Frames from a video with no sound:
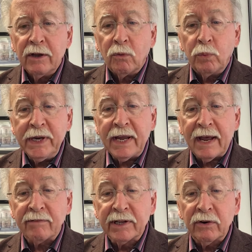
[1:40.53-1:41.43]
We
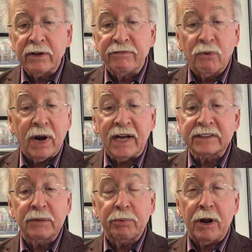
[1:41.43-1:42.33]
have literally four
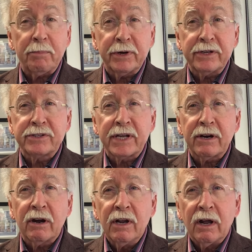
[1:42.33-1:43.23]
housing properties
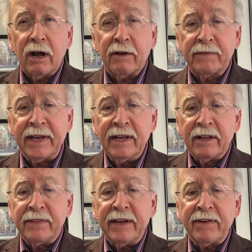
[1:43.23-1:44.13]
there. Uh, they,
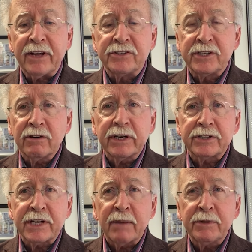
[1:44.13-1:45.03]
they've had serious
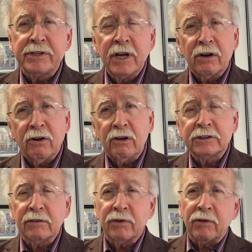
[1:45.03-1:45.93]
damage, loss
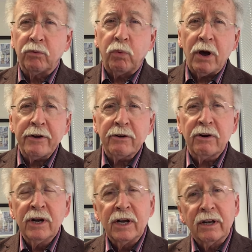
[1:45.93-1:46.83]
of, of water,
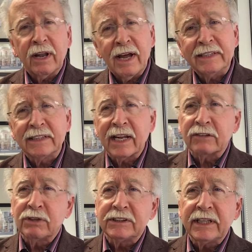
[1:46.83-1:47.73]
lights,
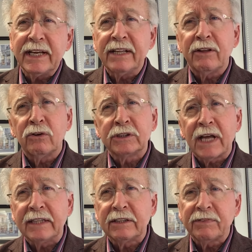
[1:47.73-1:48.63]
electricity, those
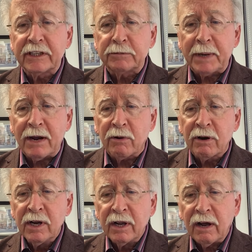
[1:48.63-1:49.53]
kinds of things, power.
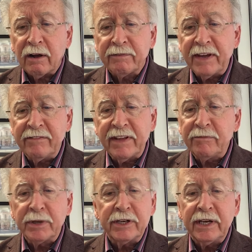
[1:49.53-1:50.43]
Uh, they, they've
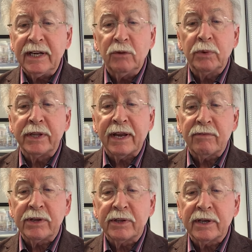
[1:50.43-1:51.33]
been dealing with
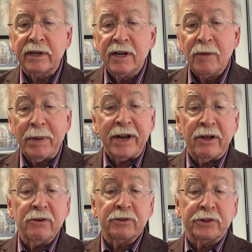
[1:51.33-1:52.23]
everything. About
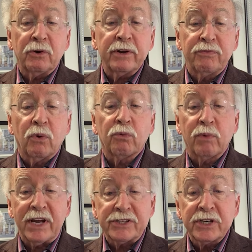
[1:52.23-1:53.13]
134
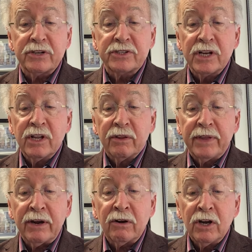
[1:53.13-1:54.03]
residents
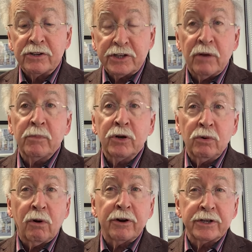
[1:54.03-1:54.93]
there, some
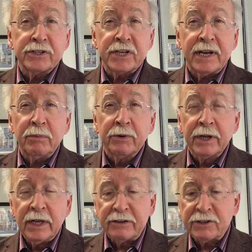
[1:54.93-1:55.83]
who are disabled.
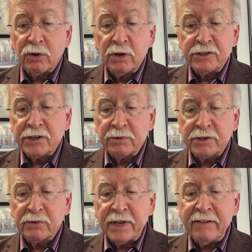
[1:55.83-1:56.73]
So, so,
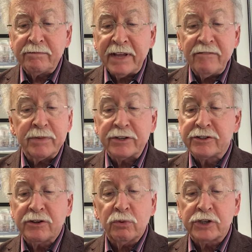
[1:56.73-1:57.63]
so they've, they've been
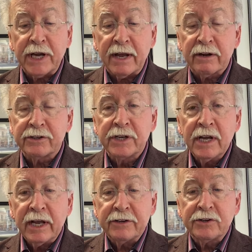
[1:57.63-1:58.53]
so challenged.
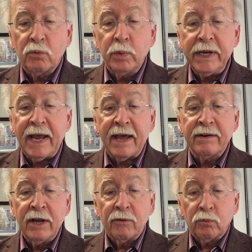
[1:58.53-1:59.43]
And so we
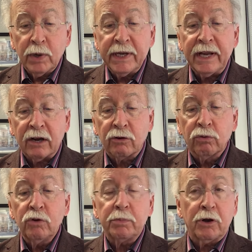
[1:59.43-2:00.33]
had really a
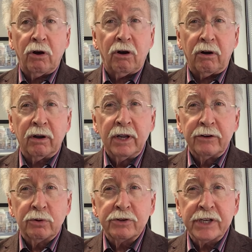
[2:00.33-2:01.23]
group call
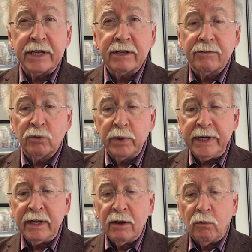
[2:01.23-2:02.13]
towards the end of the
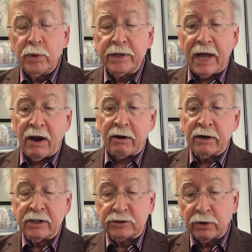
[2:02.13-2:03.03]
week with our
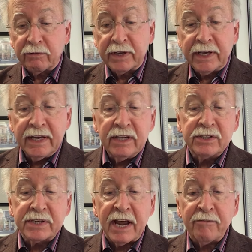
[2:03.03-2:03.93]
sort of key
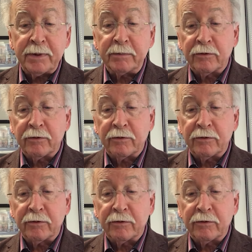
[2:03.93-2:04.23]
staff people